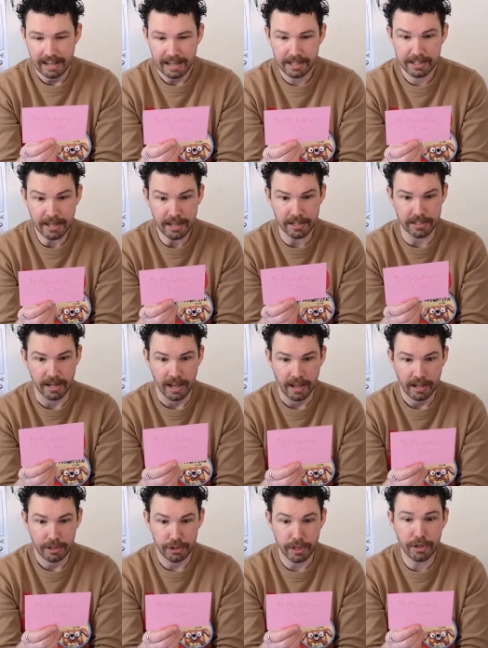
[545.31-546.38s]
It says,
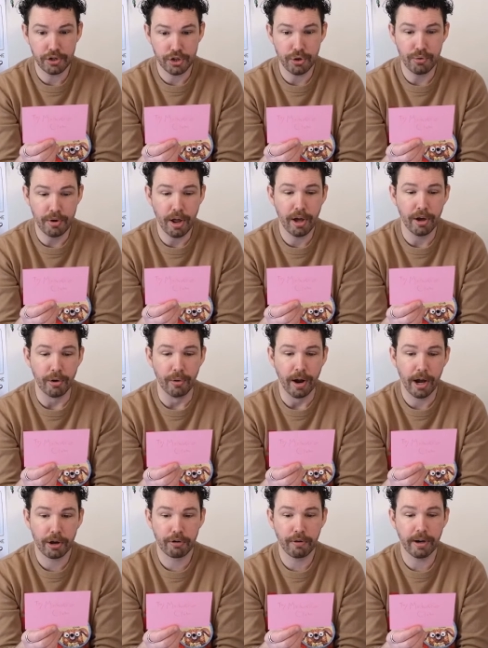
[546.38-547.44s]
did you know
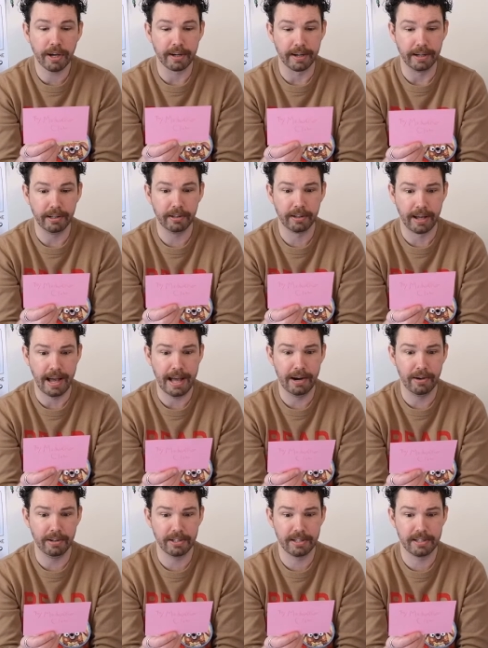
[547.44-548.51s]
a crocodile
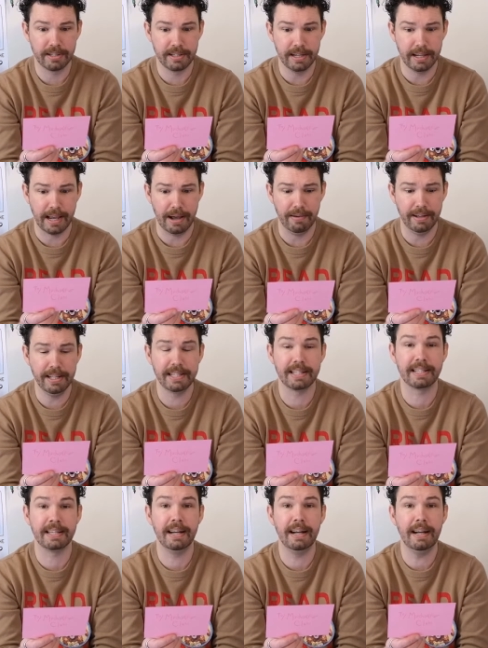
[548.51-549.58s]
cannot stick out
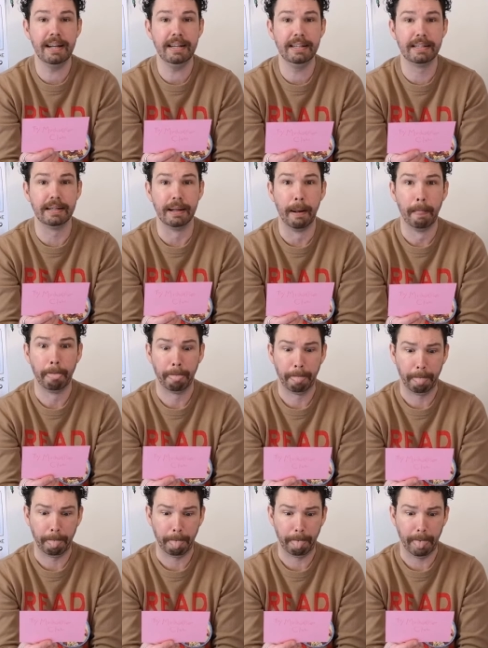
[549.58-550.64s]
its tongue?
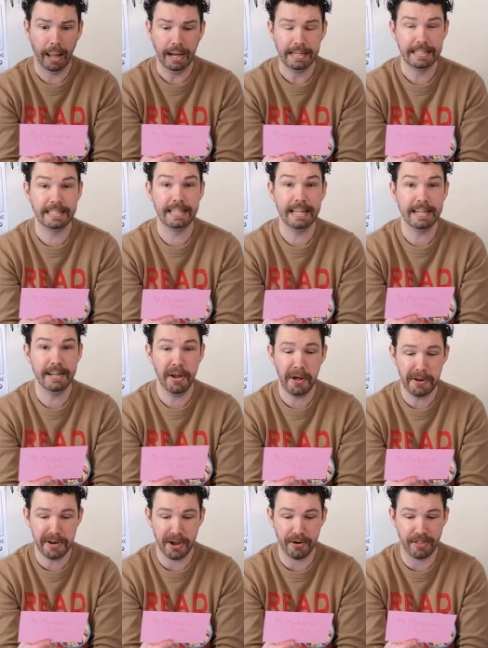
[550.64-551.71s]
I did
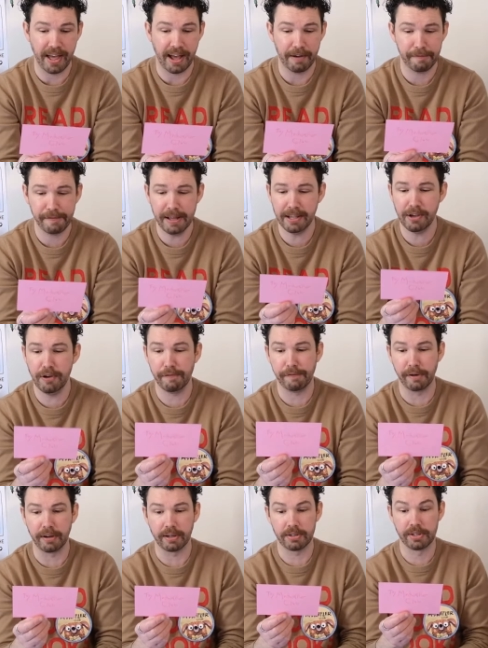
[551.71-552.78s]
not know that. Thank you,
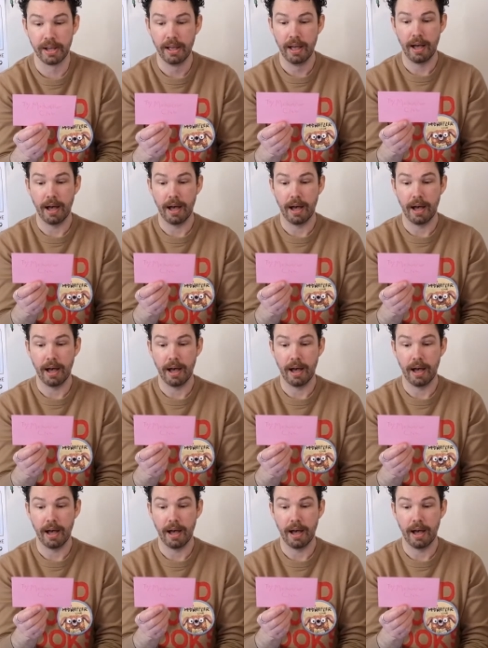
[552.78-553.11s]
Fox.